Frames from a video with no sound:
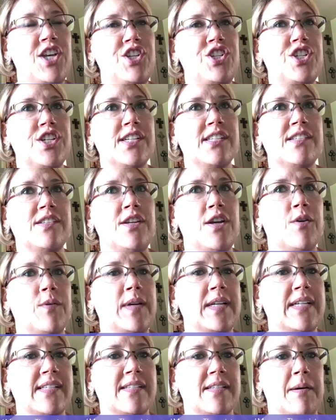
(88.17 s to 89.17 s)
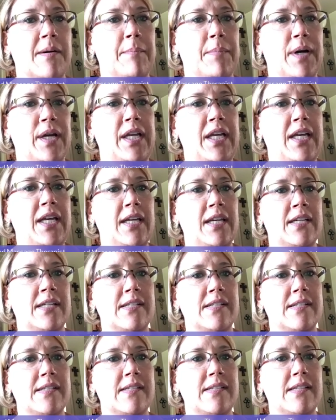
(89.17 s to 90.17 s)
Just knowing somebody
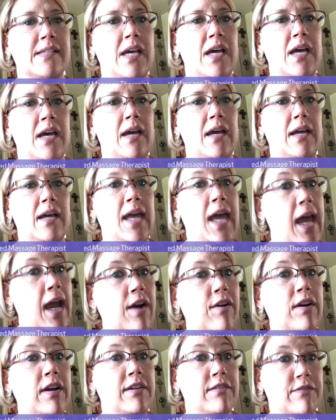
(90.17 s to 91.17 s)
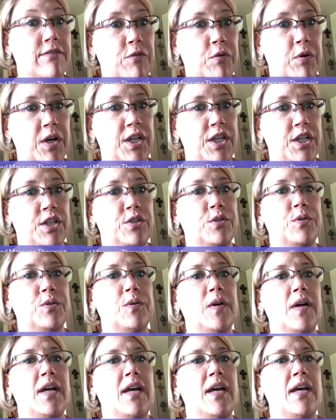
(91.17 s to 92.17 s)
is caring for you,
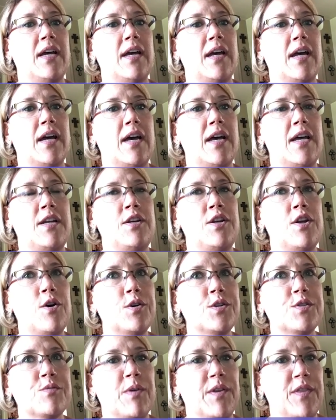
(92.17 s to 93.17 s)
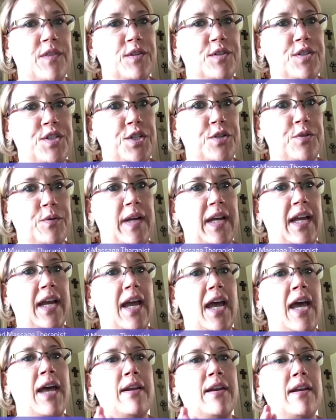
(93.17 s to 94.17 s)
knows what they're doing,
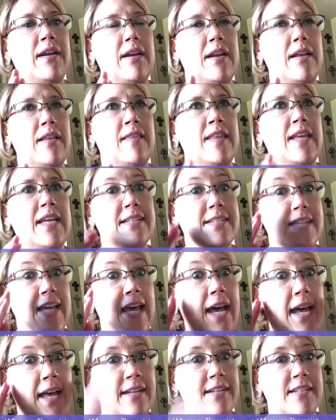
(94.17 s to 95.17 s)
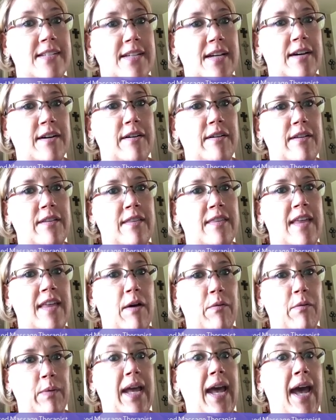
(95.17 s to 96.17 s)
and the intent
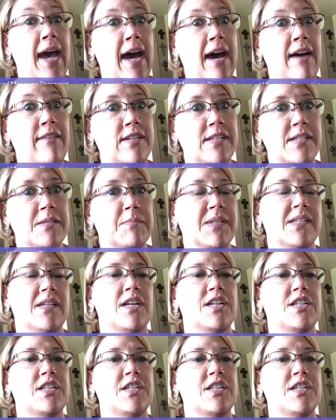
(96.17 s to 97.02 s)
that we have as a massage